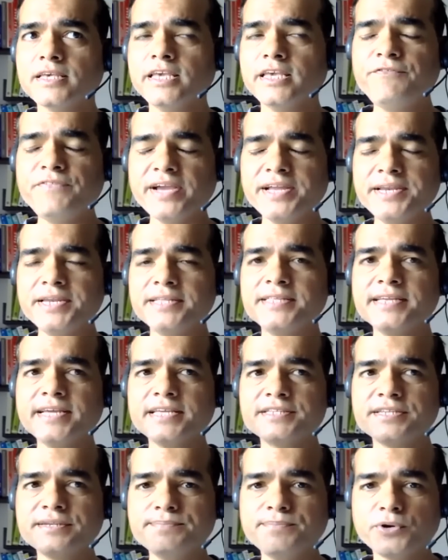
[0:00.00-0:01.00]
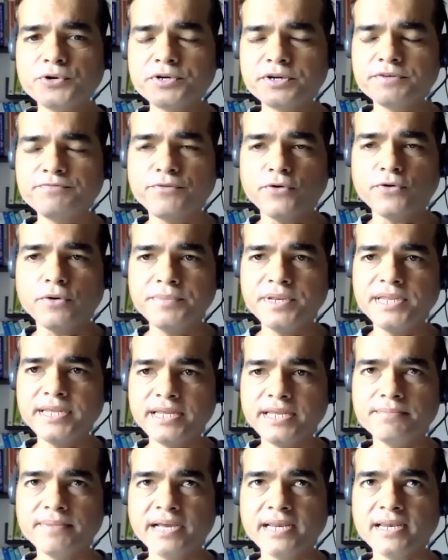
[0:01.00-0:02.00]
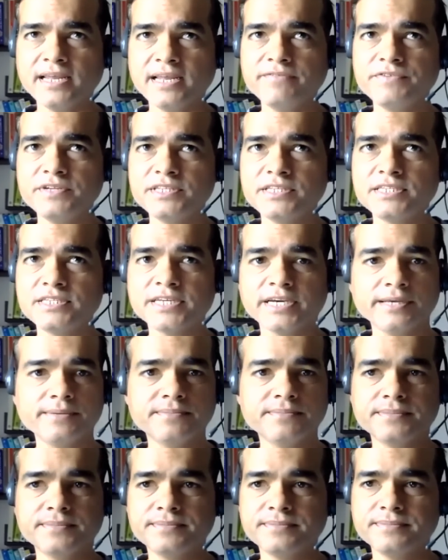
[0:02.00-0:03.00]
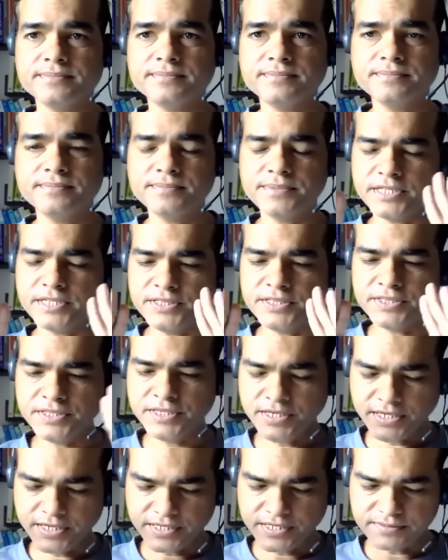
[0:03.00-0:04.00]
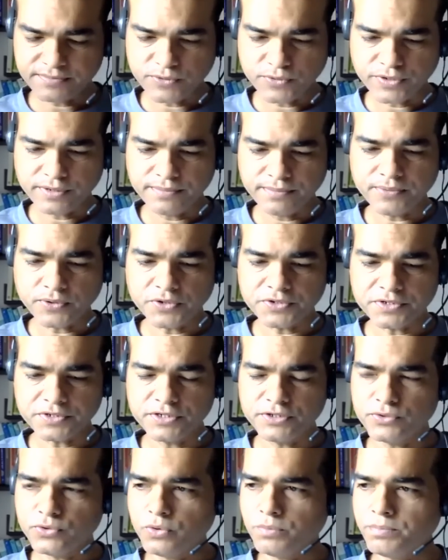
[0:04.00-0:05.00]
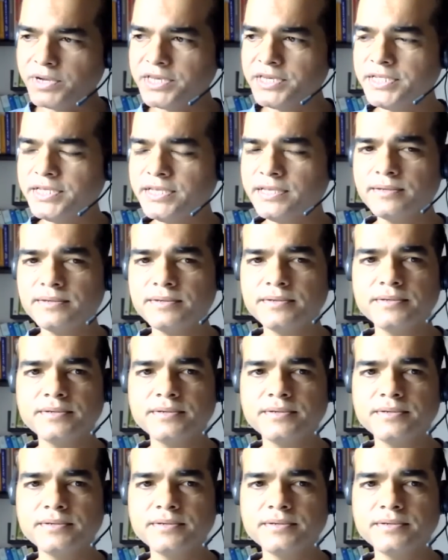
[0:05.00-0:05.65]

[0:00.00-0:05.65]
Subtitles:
If anything is important for me in my life is time. Nothing is more important. No money.